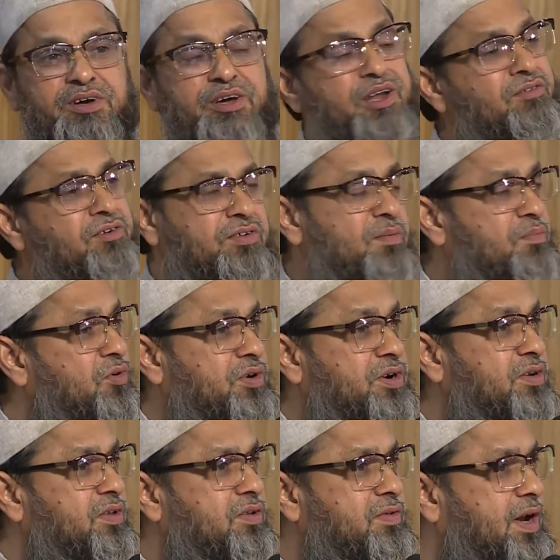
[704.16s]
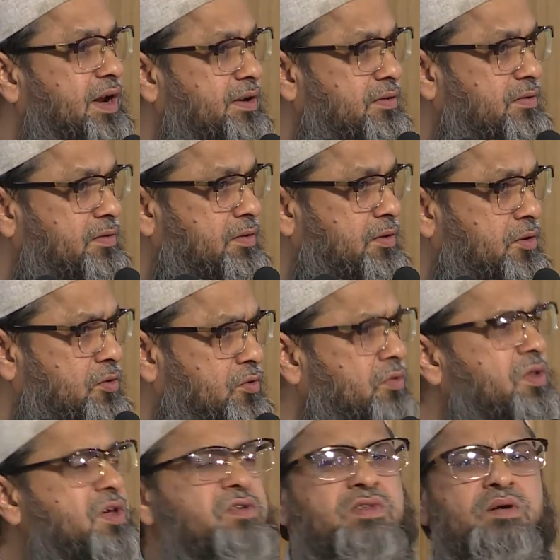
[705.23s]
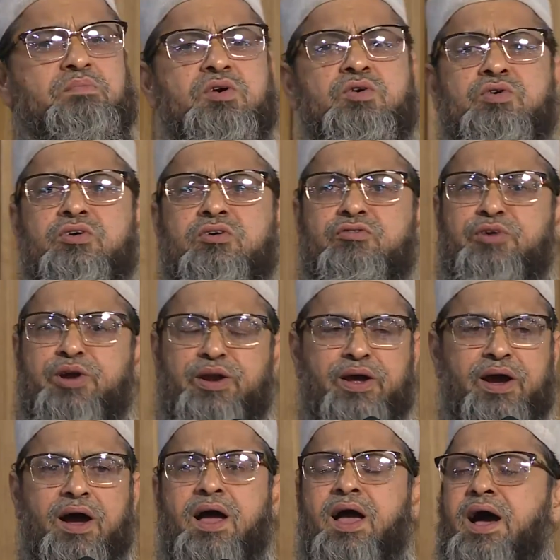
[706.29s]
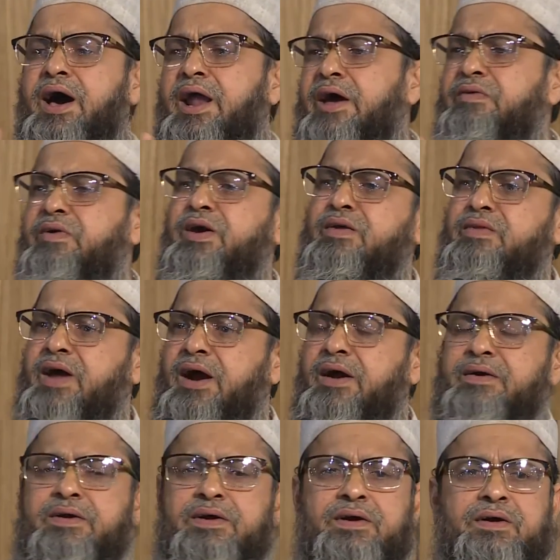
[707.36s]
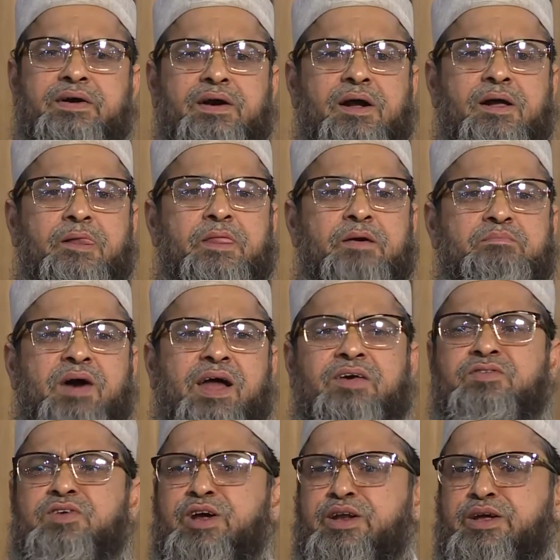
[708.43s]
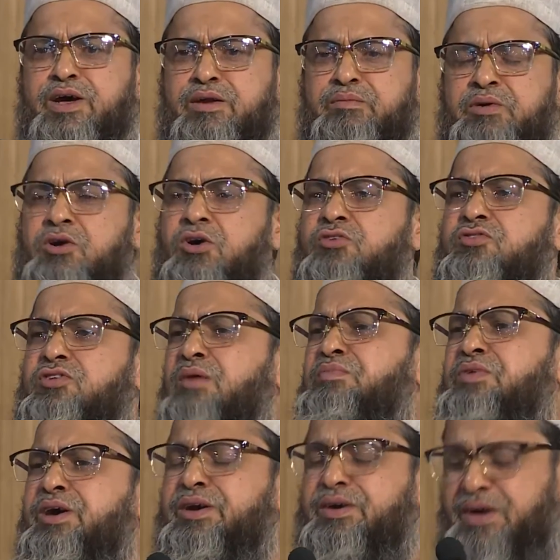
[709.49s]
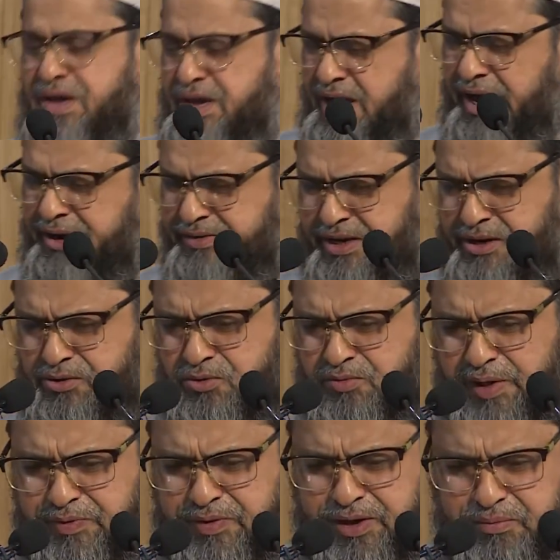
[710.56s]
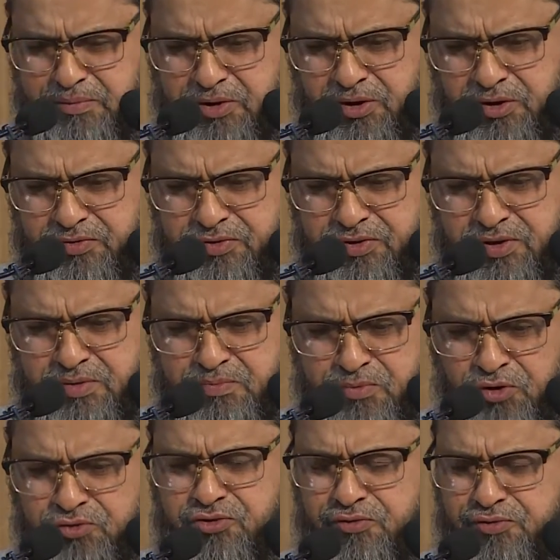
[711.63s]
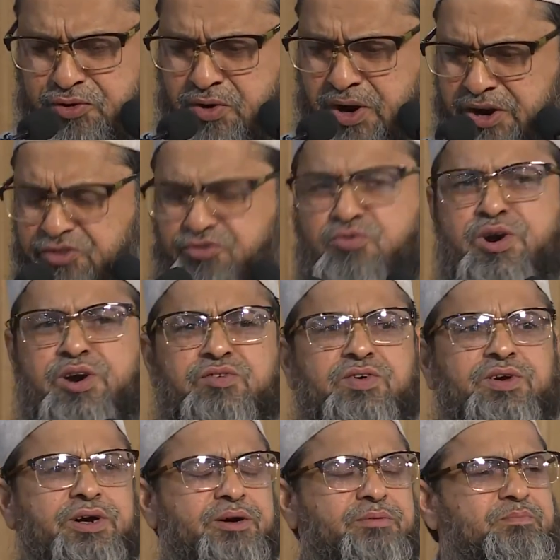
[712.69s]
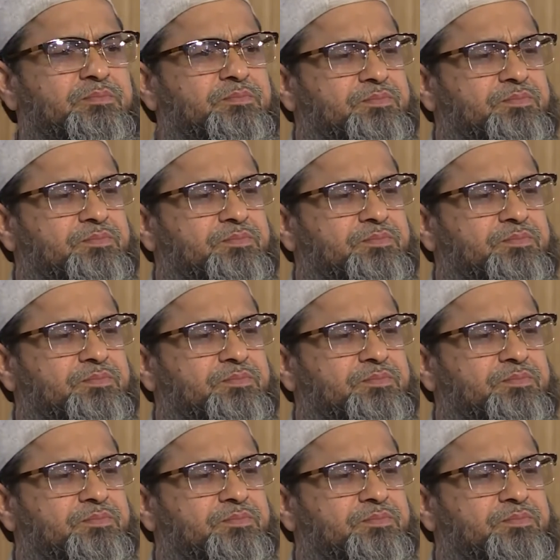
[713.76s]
He never supported the Zionists. So this is the beauty of India, and I think that the Palestinian, because something, I tell you one thing, because most of you are students here,